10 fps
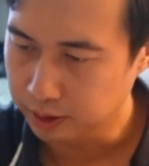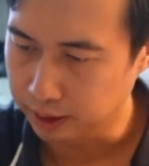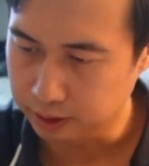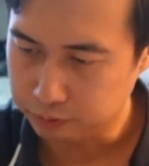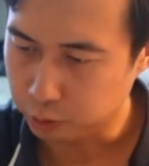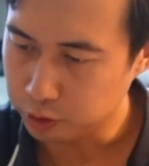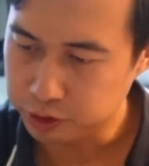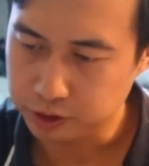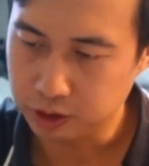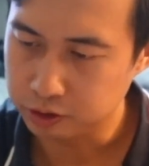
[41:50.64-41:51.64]
And of course
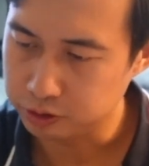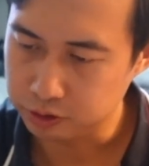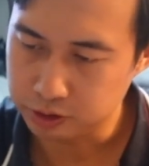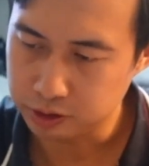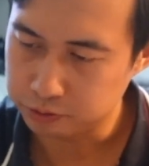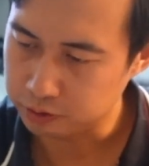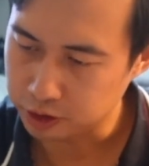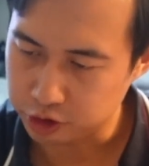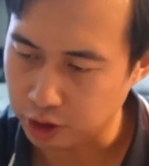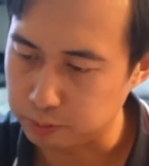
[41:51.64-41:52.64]
you can also use this for
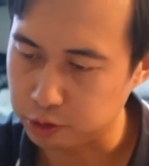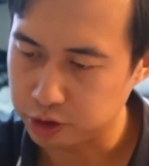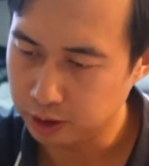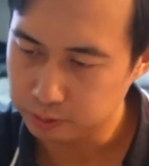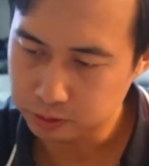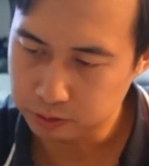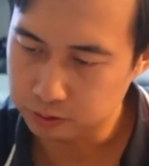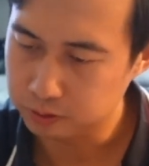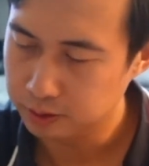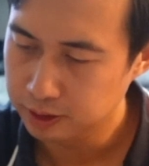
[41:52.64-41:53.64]
like shabu
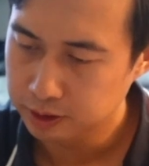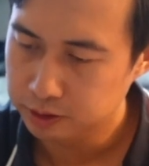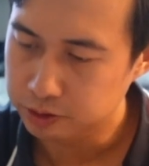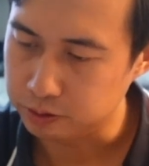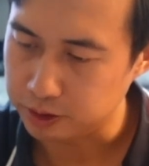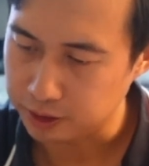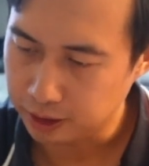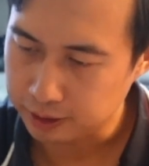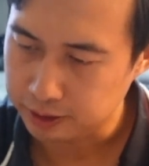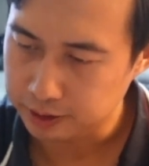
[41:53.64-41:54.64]
shabu,
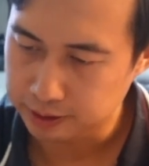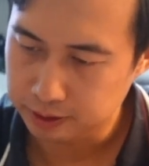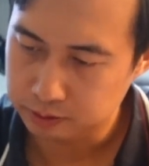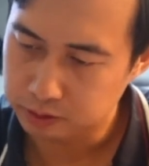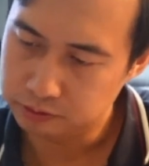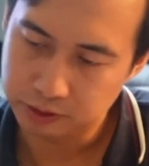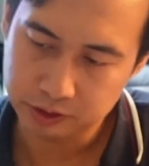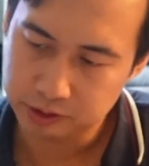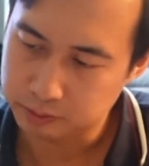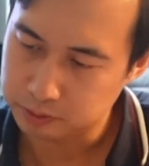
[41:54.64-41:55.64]
sukiyaki, which is very
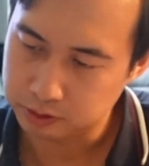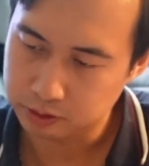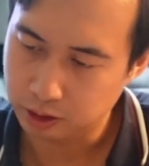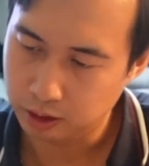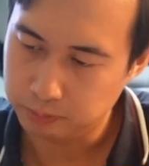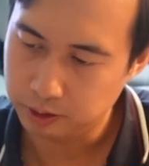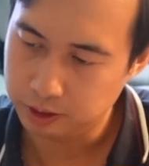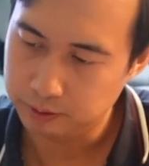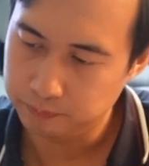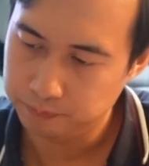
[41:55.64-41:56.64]
similar to hot
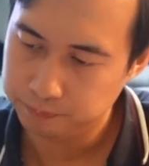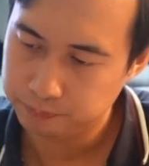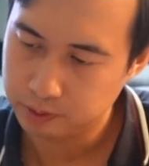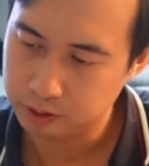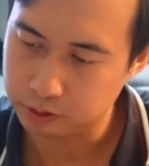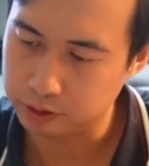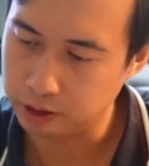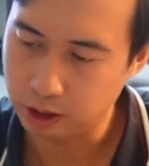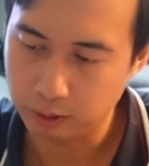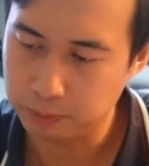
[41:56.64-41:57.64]
pot, Korean
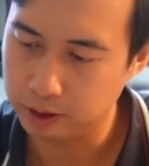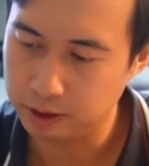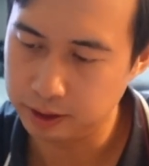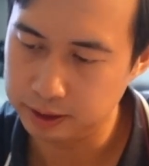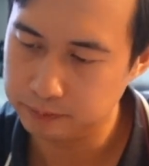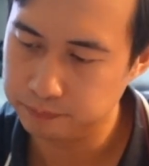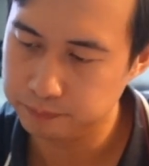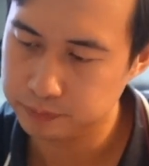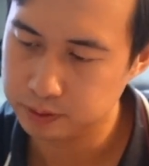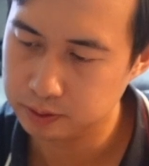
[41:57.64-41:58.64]
hot pot.
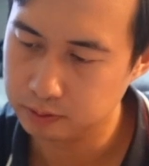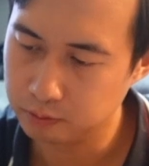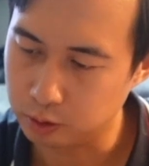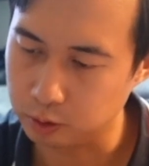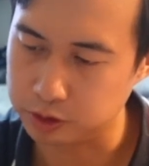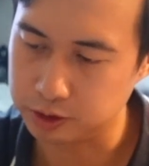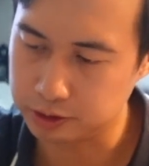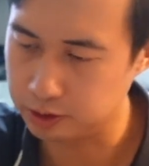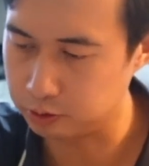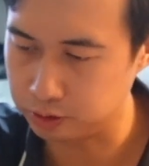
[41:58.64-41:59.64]
Of course this
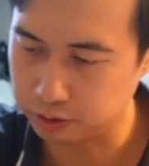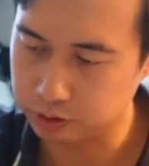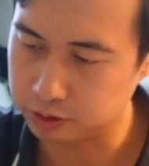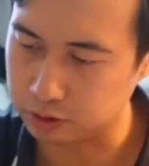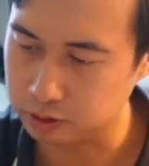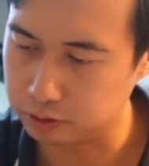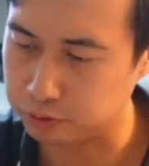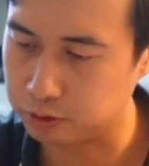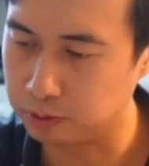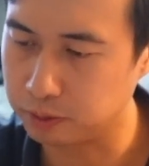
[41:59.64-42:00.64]
is a grill, so you can use it for
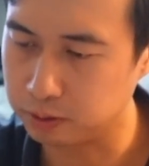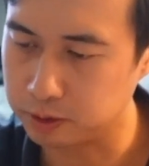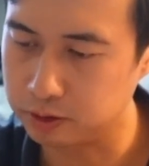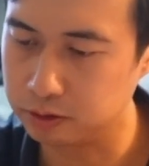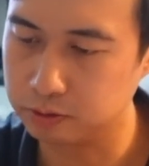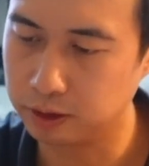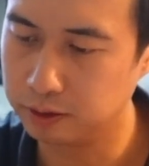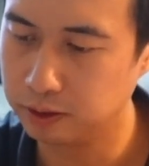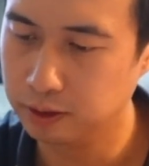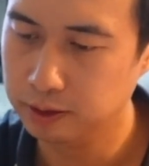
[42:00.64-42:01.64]
Korean barbecue, right?
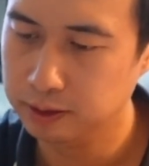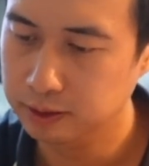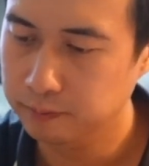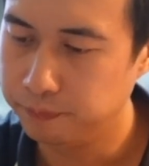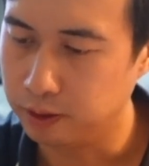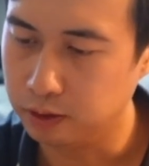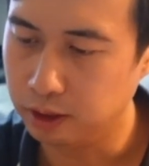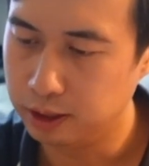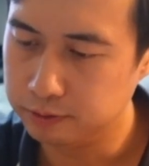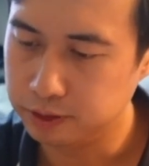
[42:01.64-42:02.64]
A
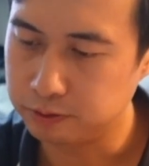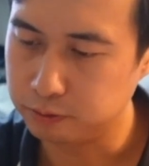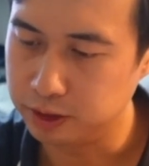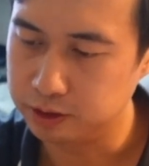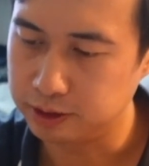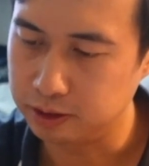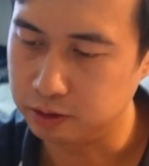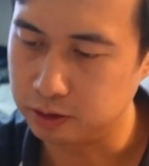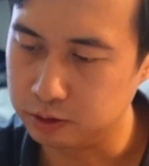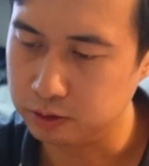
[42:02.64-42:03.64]
lot of different ways that you
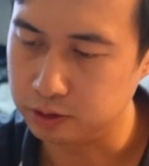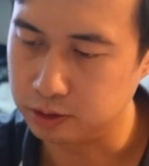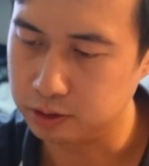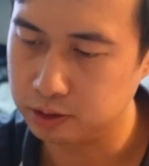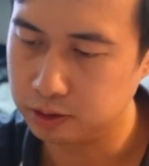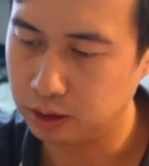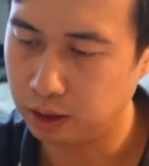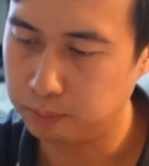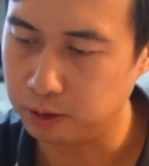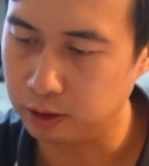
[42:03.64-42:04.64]
use this
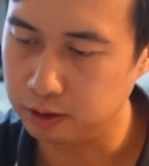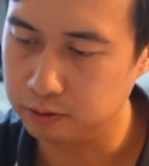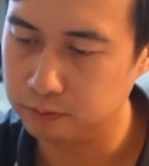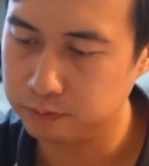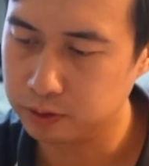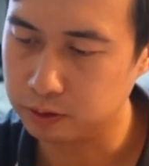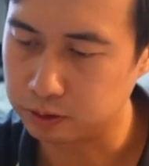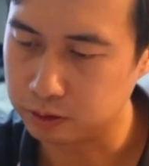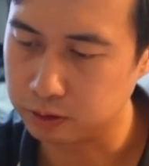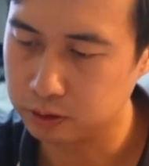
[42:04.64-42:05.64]
hot pot
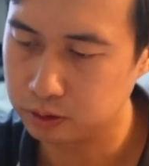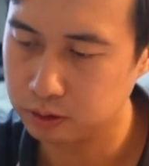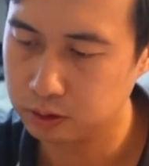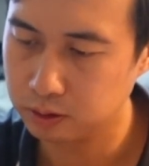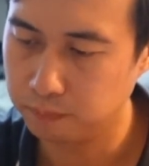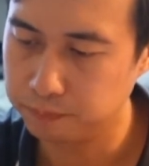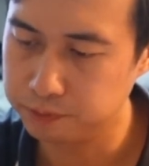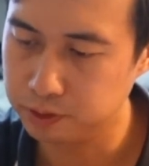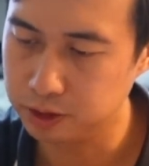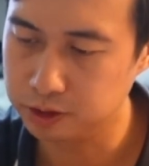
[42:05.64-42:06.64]
cooker.
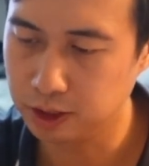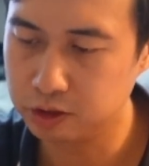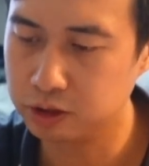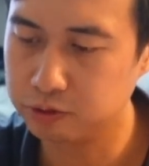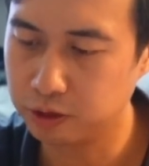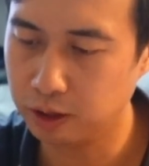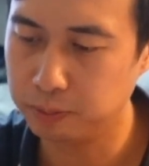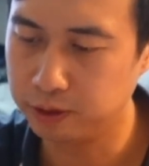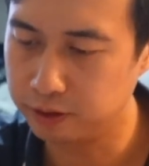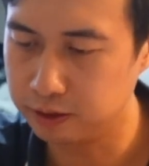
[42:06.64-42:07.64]
And it's not just for hot
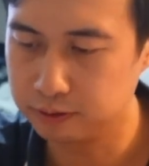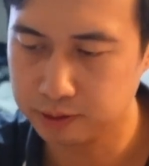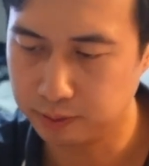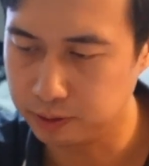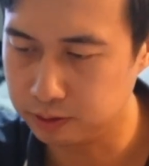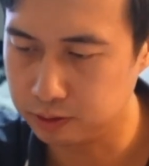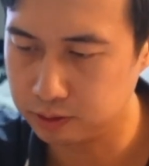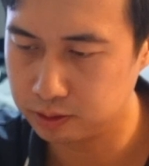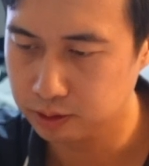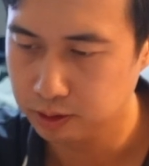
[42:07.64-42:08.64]
pot, right? I mean,
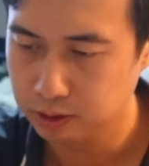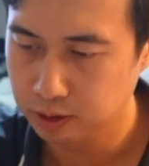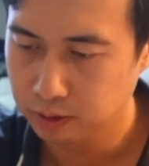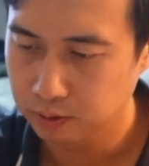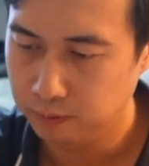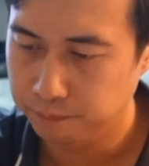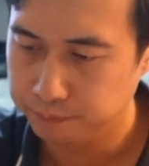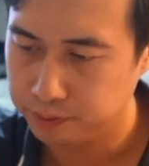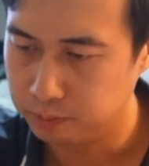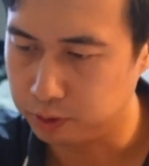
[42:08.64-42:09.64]
there's
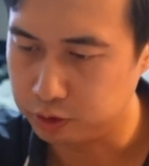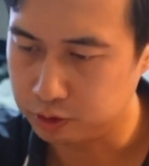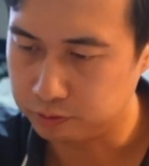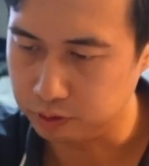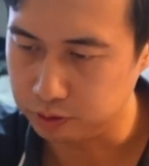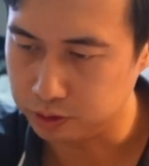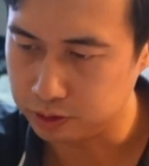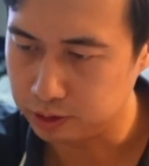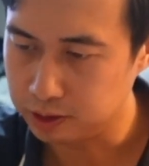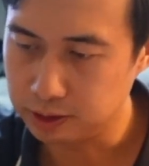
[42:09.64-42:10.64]
a bunch of different
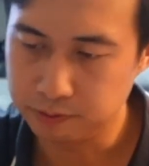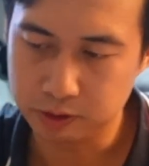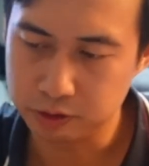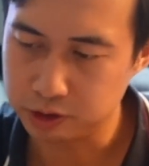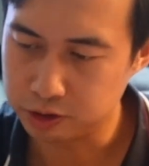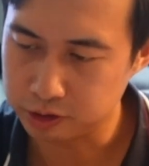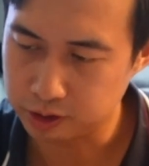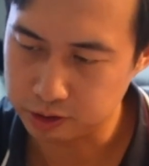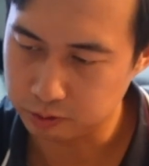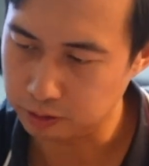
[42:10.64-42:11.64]
uses. You can even use this just
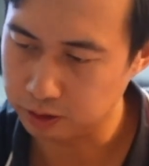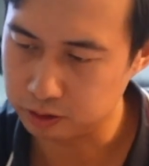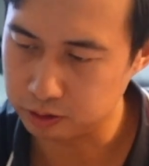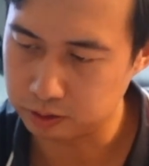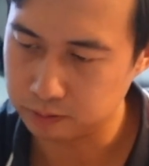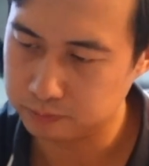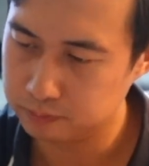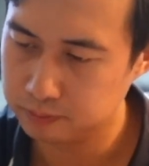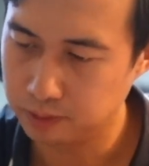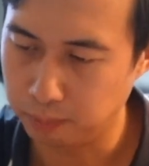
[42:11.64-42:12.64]
as a regular
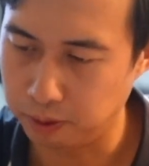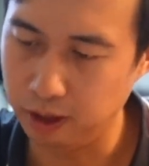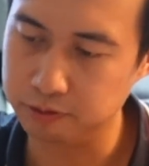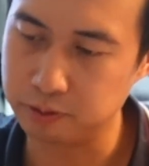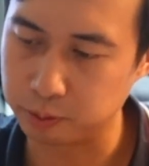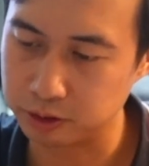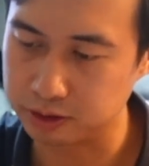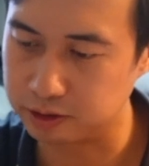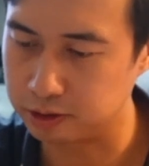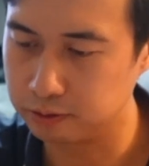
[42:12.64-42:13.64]
pot for
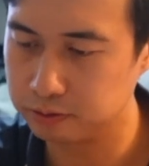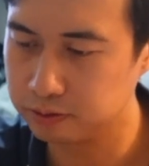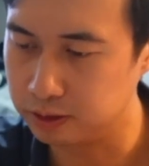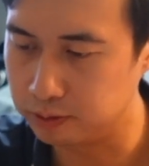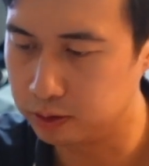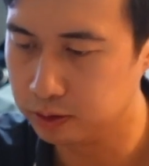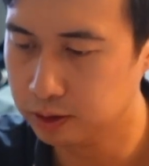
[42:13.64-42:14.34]
boiling stuff, even.